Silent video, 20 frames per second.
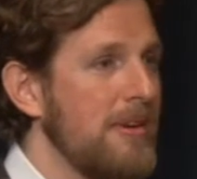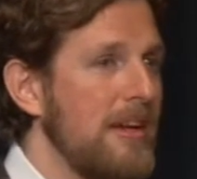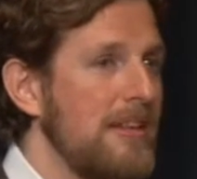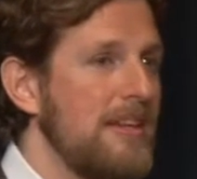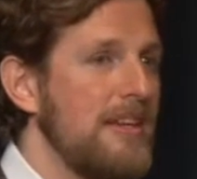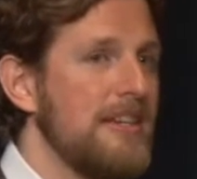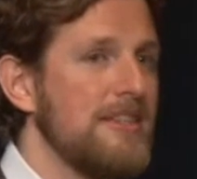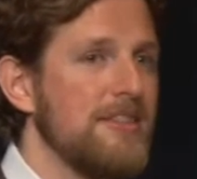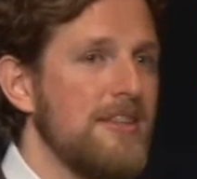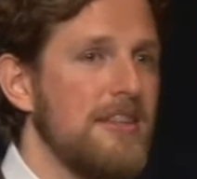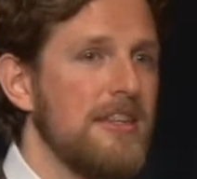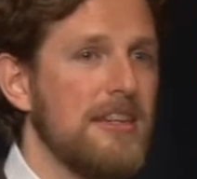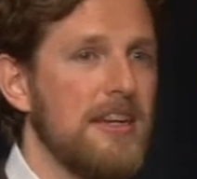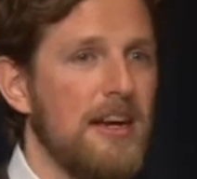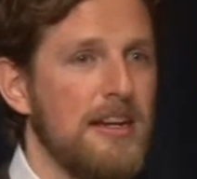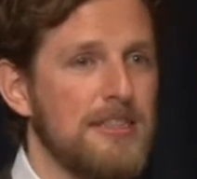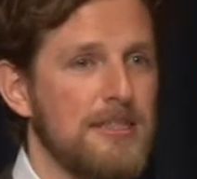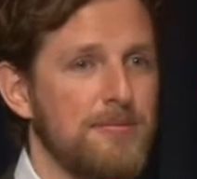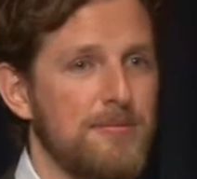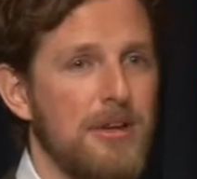I think it's on the
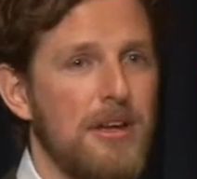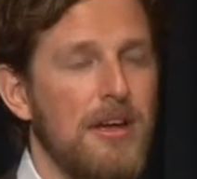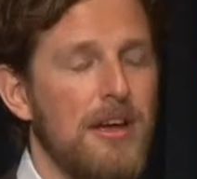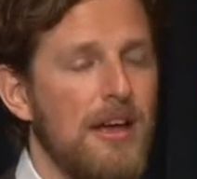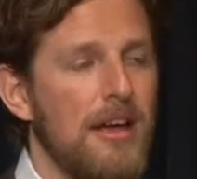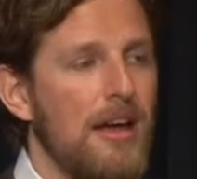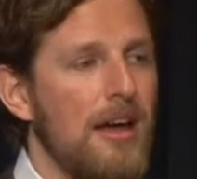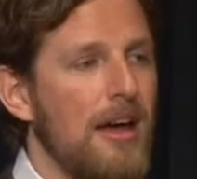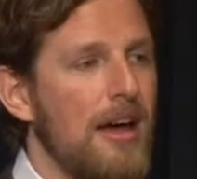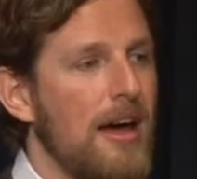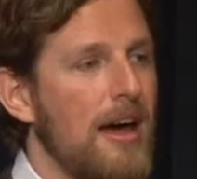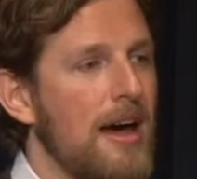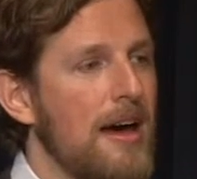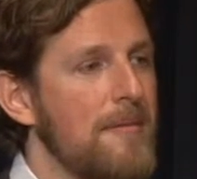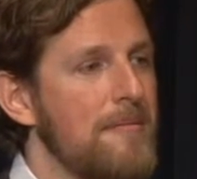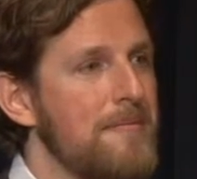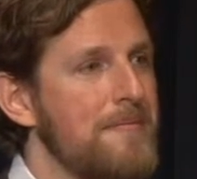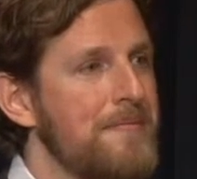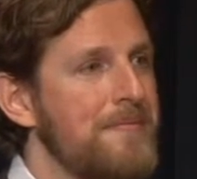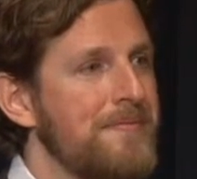cusp. Um,